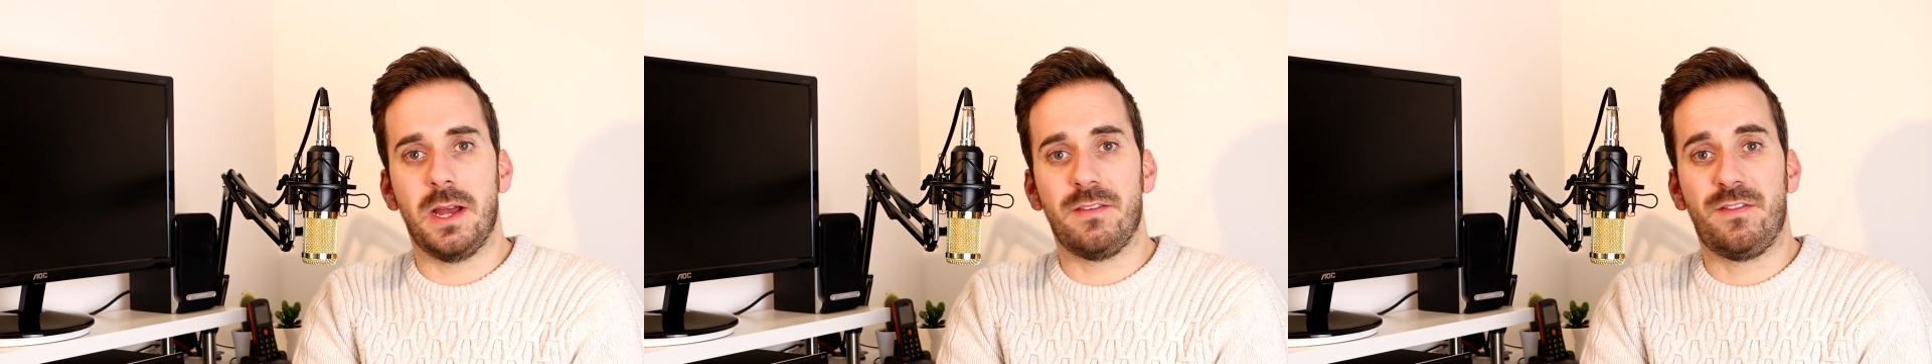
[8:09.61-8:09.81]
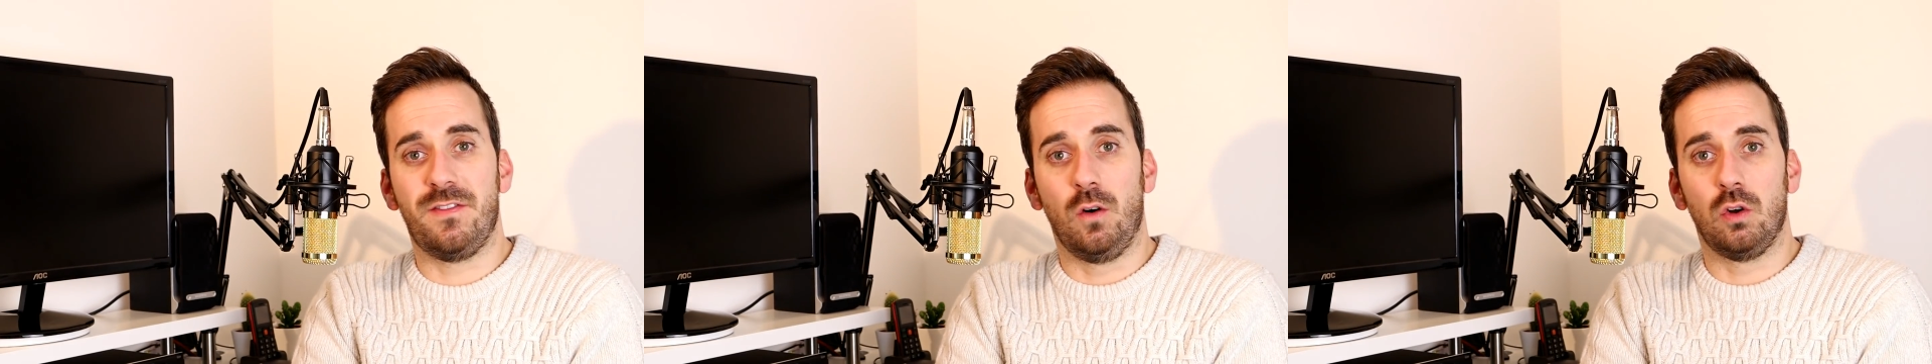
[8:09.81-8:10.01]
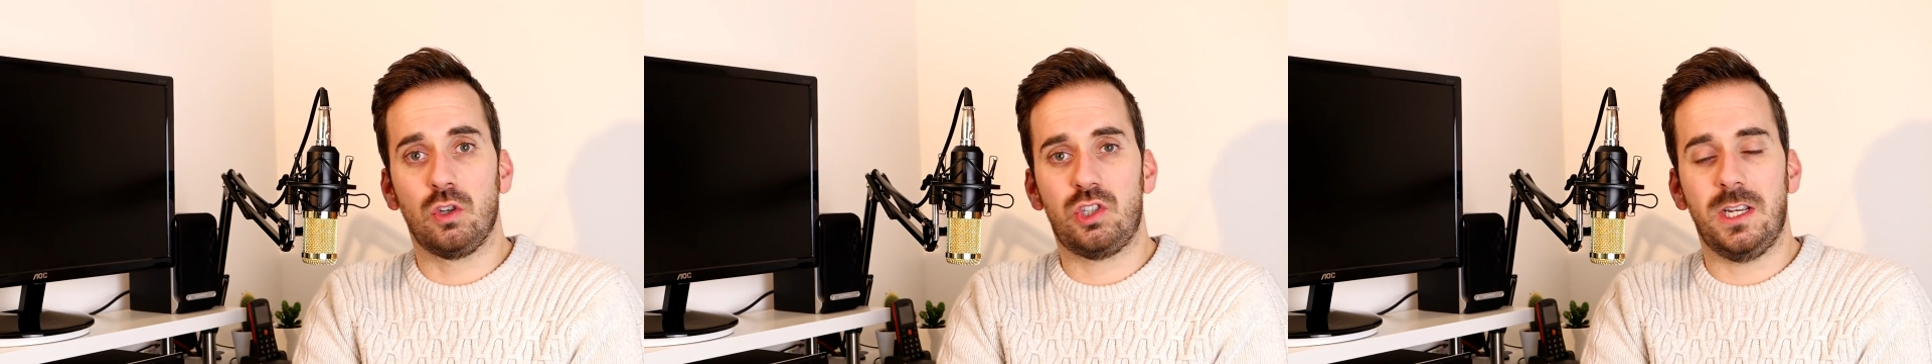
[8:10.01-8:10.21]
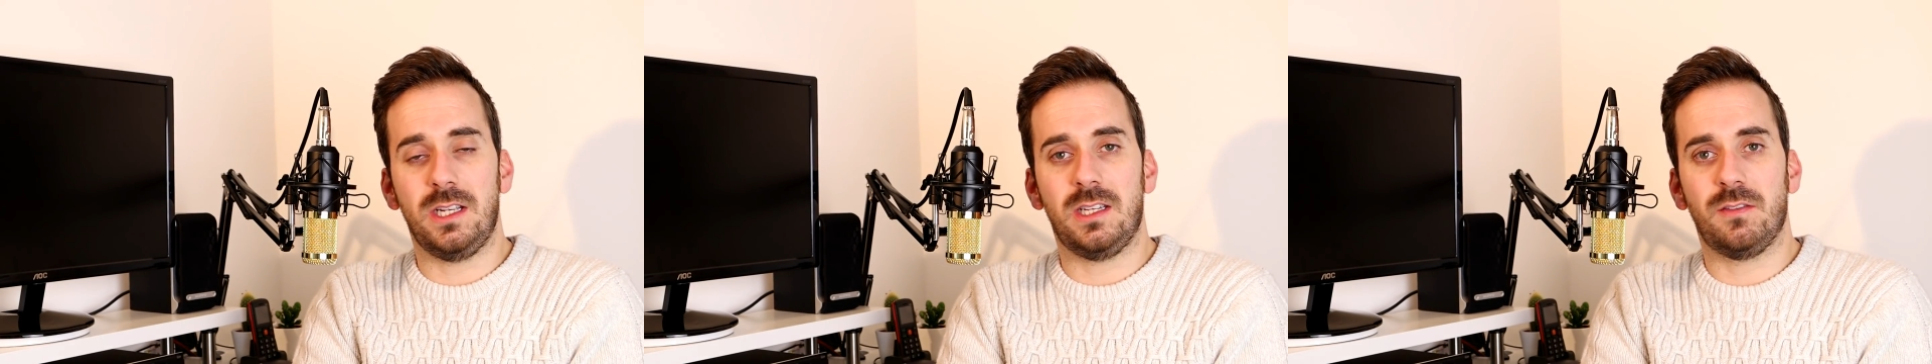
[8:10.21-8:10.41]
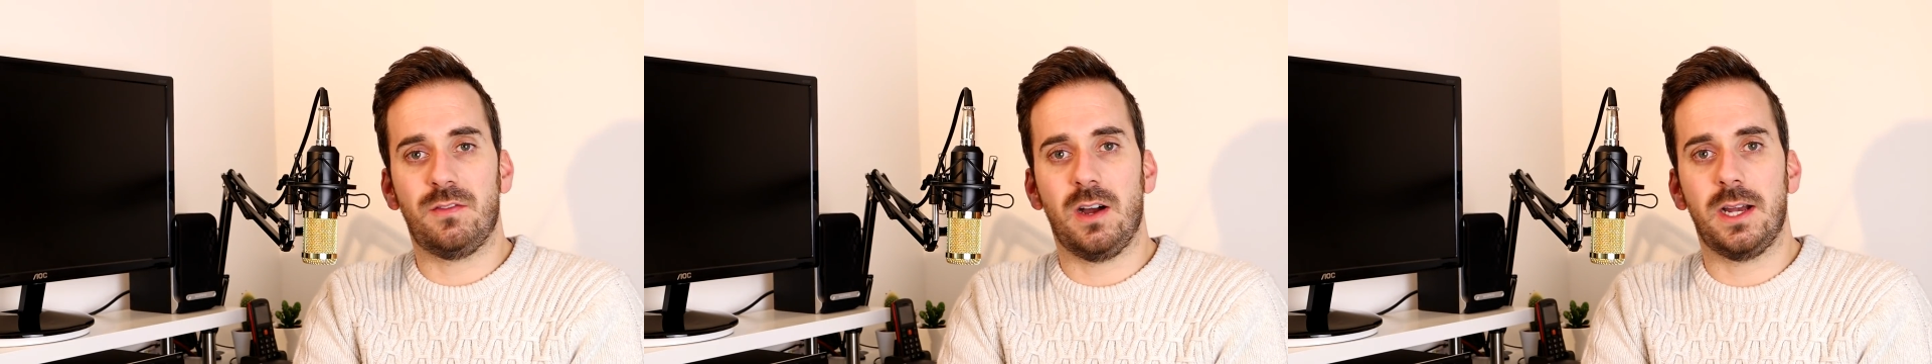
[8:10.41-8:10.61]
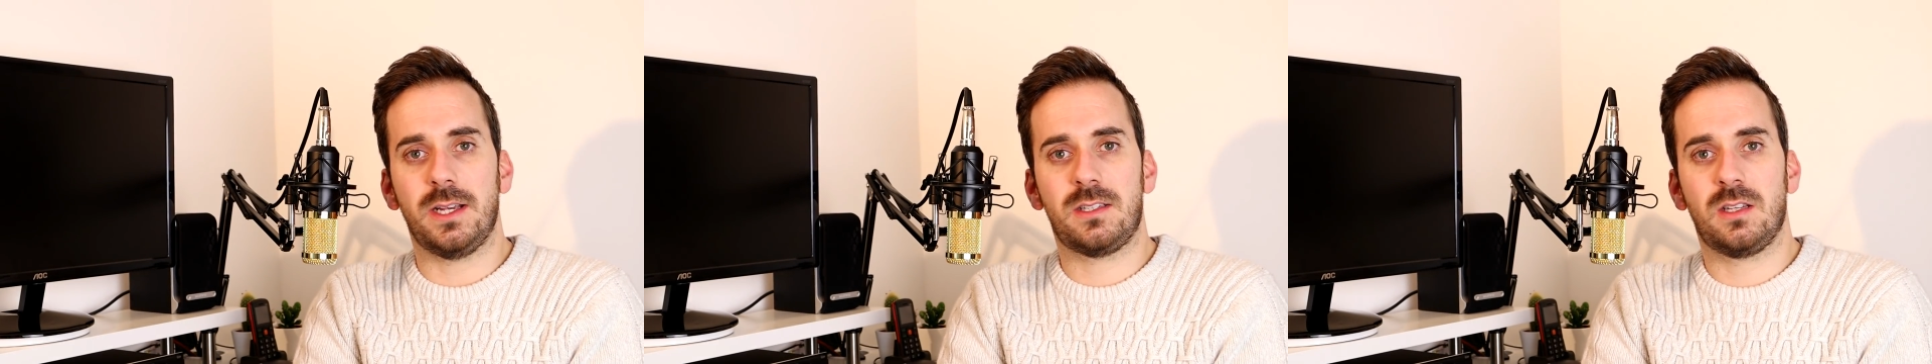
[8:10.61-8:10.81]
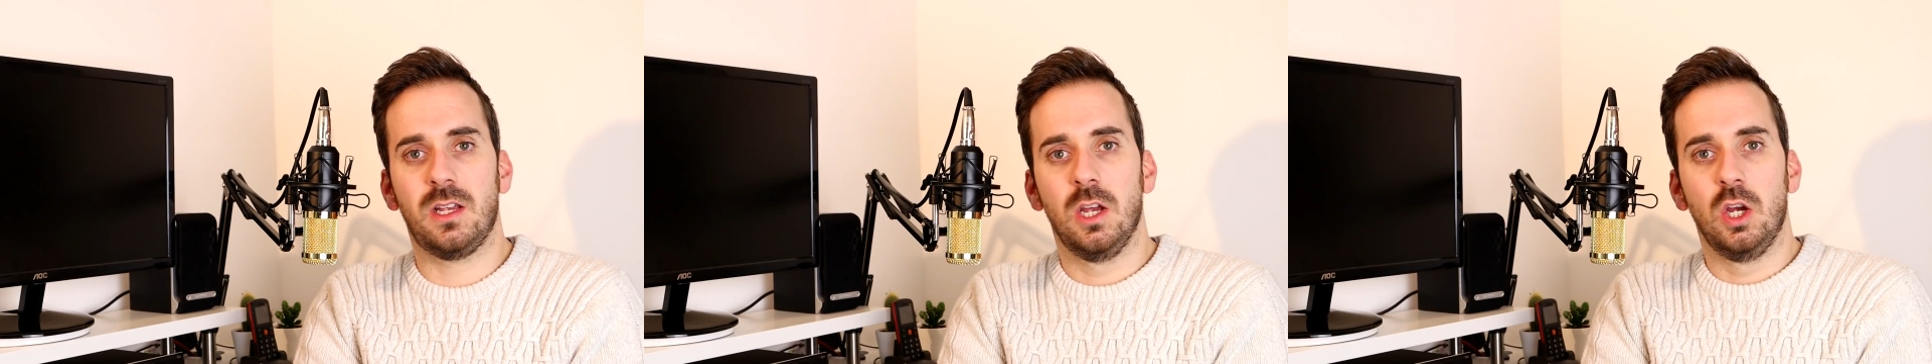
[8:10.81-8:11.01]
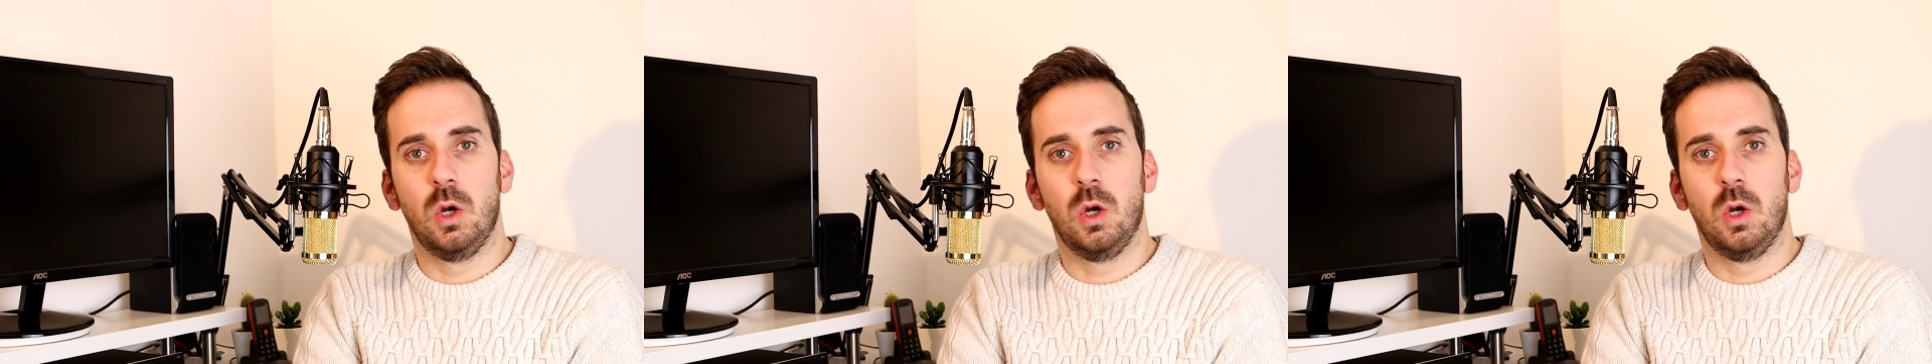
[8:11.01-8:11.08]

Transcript: a 4G device